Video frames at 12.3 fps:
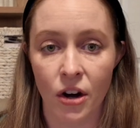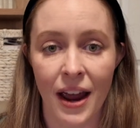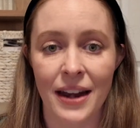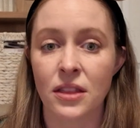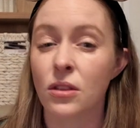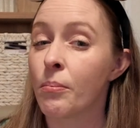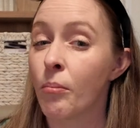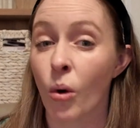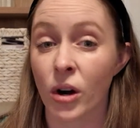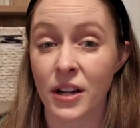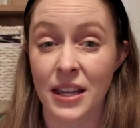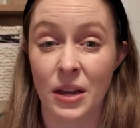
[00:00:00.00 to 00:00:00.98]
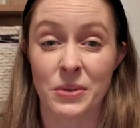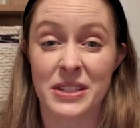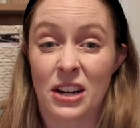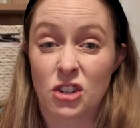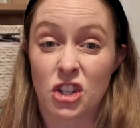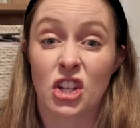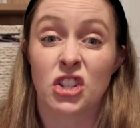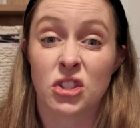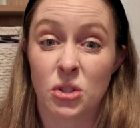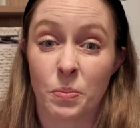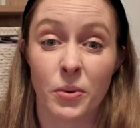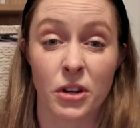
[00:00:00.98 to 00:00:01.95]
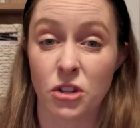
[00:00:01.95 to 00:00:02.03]
And in the morning, it was actually
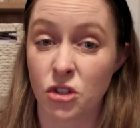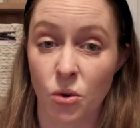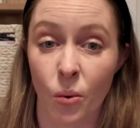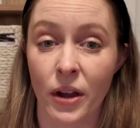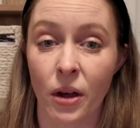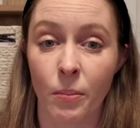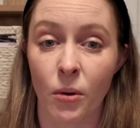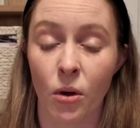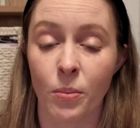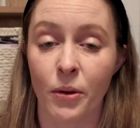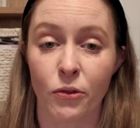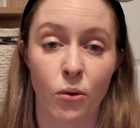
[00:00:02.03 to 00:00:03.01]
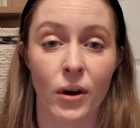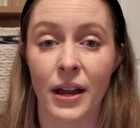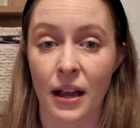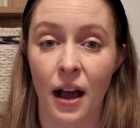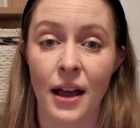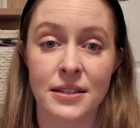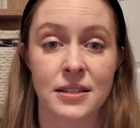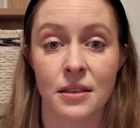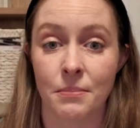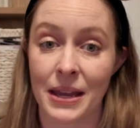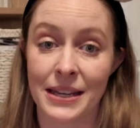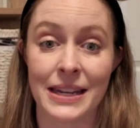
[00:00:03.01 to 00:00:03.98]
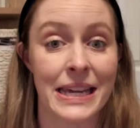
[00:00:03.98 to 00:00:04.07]
super enjoyable before it got to the
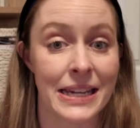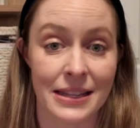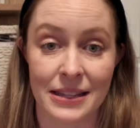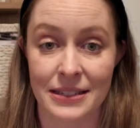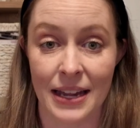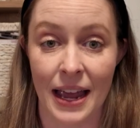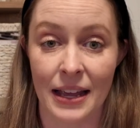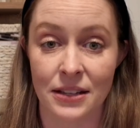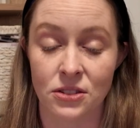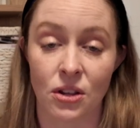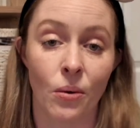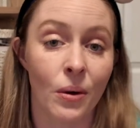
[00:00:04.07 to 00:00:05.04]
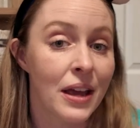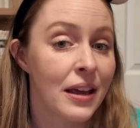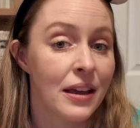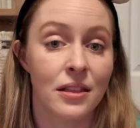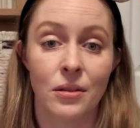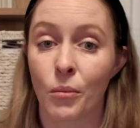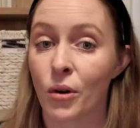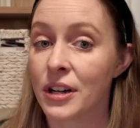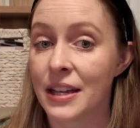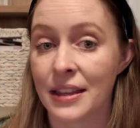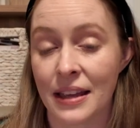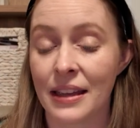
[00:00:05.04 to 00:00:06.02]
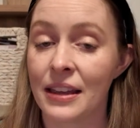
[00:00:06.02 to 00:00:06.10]
main heat of the day. So in the morning
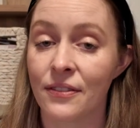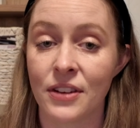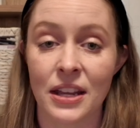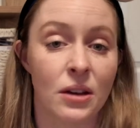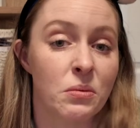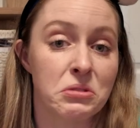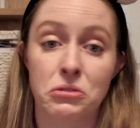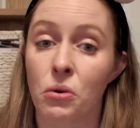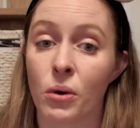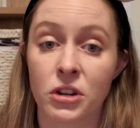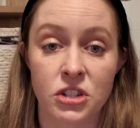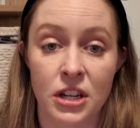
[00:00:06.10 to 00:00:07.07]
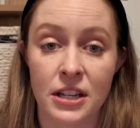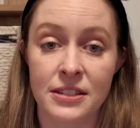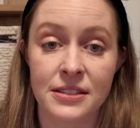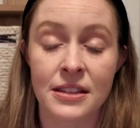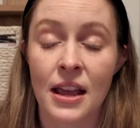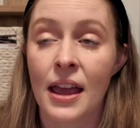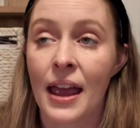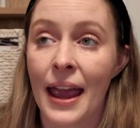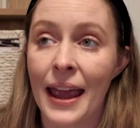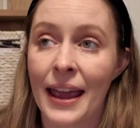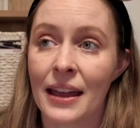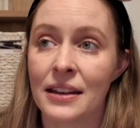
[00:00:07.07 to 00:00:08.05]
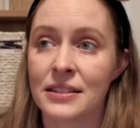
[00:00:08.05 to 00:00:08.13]
and the evening, it was gorgeous.
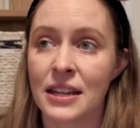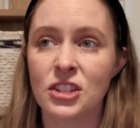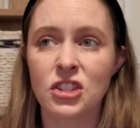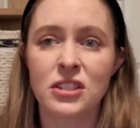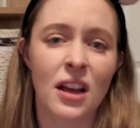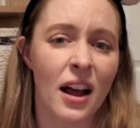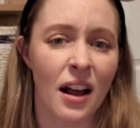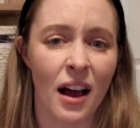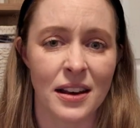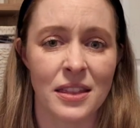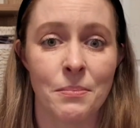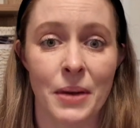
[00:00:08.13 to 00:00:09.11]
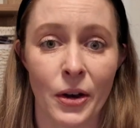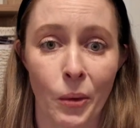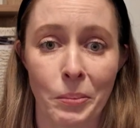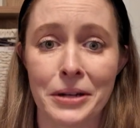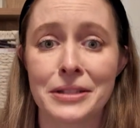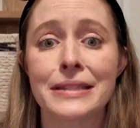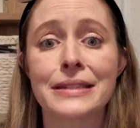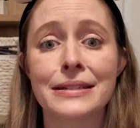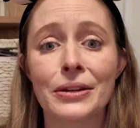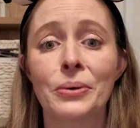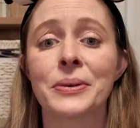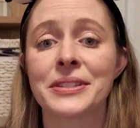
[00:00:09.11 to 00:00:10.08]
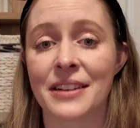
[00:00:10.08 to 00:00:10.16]
And it just got hot in the middle, but it
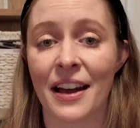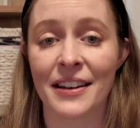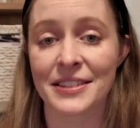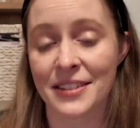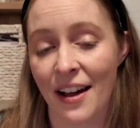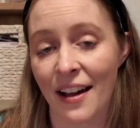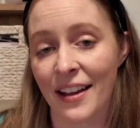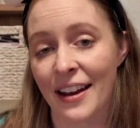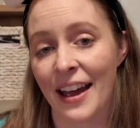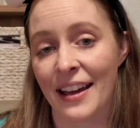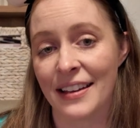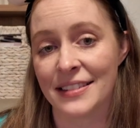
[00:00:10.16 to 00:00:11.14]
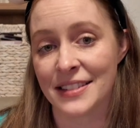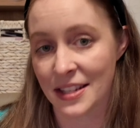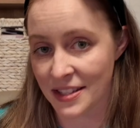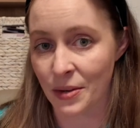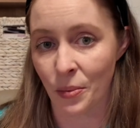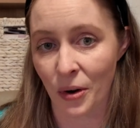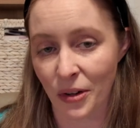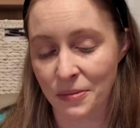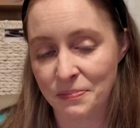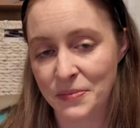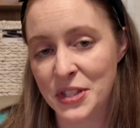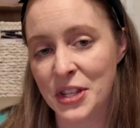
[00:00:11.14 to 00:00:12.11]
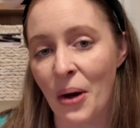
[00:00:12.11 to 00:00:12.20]
still was not as hot as Disney World.
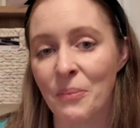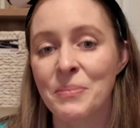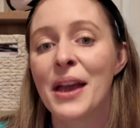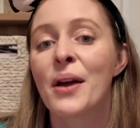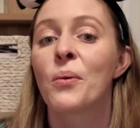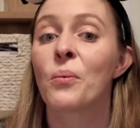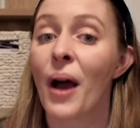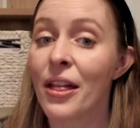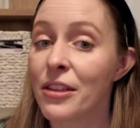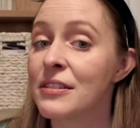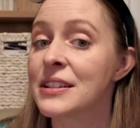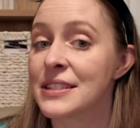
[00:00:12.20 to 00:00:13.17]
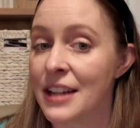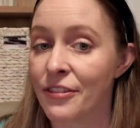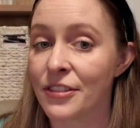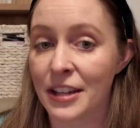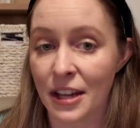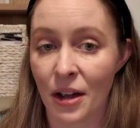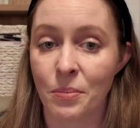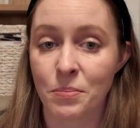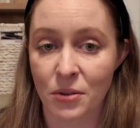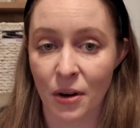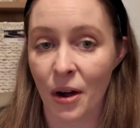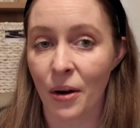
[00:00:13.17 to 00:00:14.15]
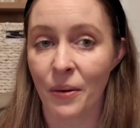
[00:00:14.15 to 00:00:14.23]
So weather is definitely a
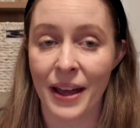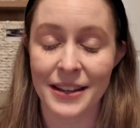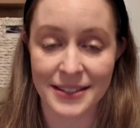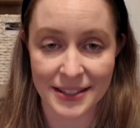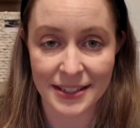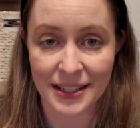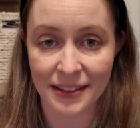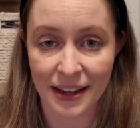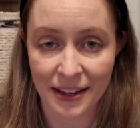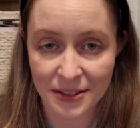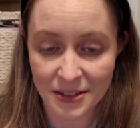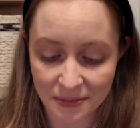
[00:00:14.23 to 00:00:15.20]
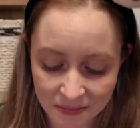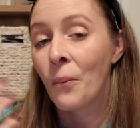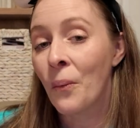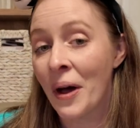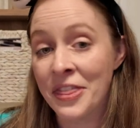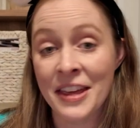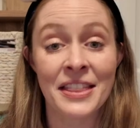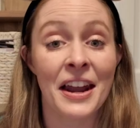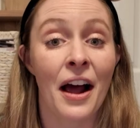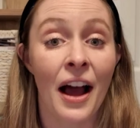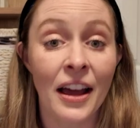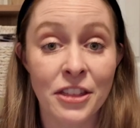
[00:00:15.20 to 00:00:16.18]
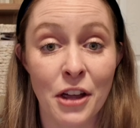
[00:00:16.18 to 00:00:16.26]
pro at Disneyland. One thing that
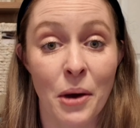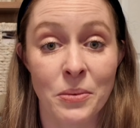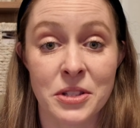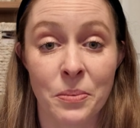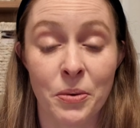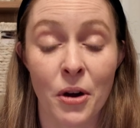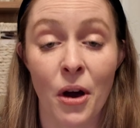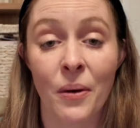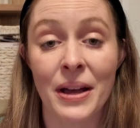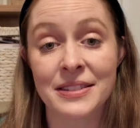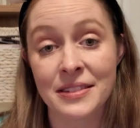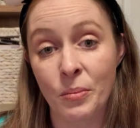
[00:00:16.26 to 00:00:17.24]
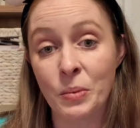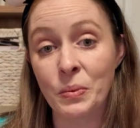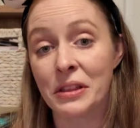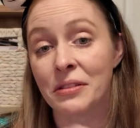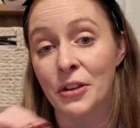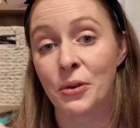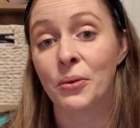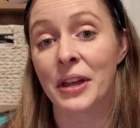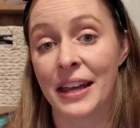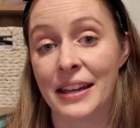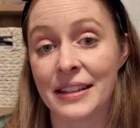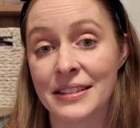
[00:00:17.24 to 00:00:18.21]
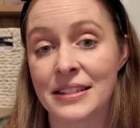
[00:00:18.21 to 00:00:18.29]
I thought was a pro as someone with little
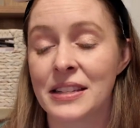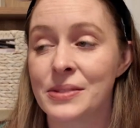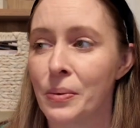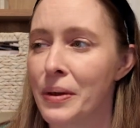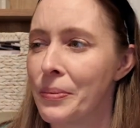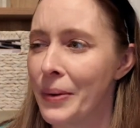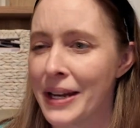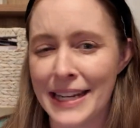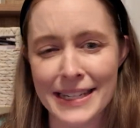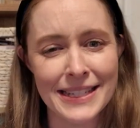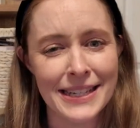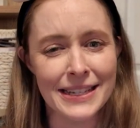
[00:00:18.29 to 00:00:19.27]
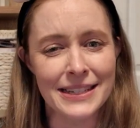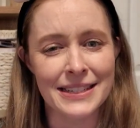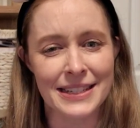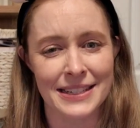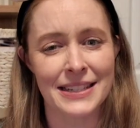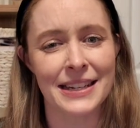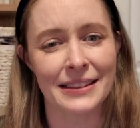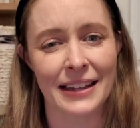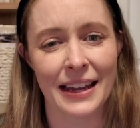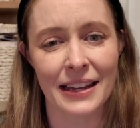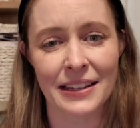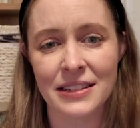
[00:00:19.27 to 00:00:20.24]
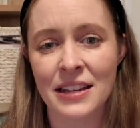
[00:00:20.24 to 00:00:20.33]
kids is when we went into
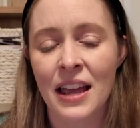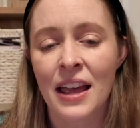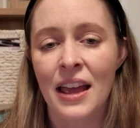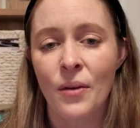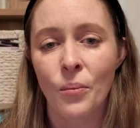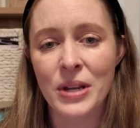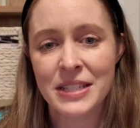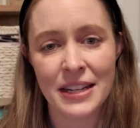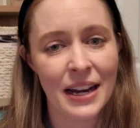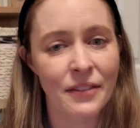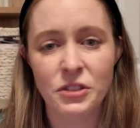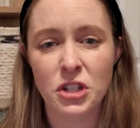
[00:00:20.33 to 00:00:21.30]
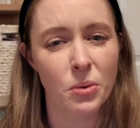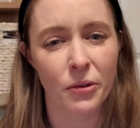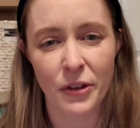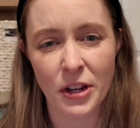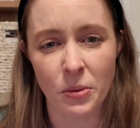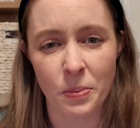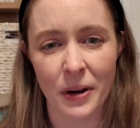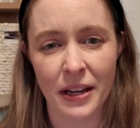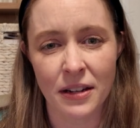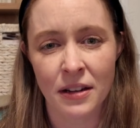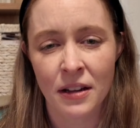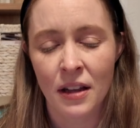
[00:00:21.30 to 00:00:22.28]
Disneyland, we didn't have to do a fingerprint.